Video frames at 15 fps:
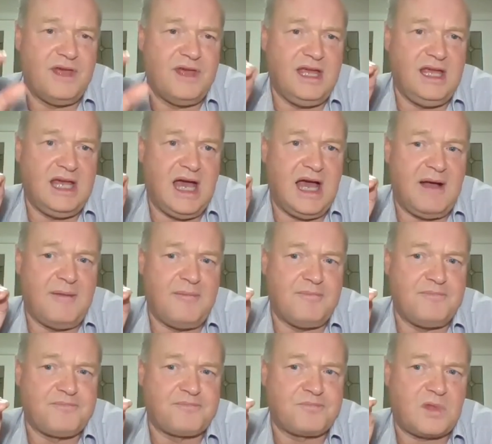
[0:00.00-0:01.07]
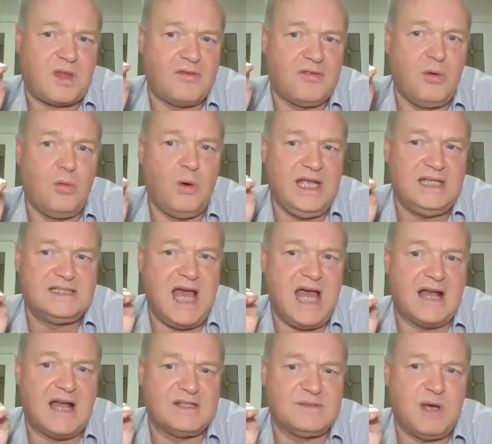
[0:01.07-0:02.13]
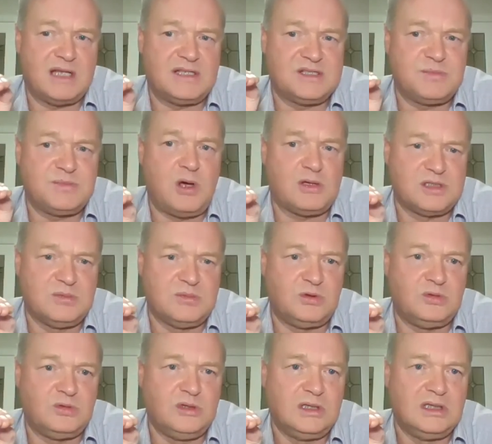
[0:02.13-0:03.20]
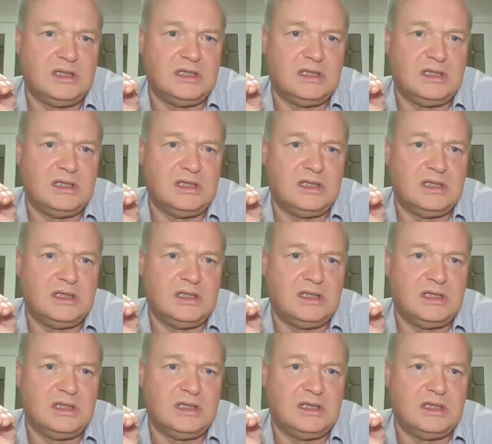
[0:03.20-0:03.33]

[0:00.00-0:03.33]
the weeds out as much as possible,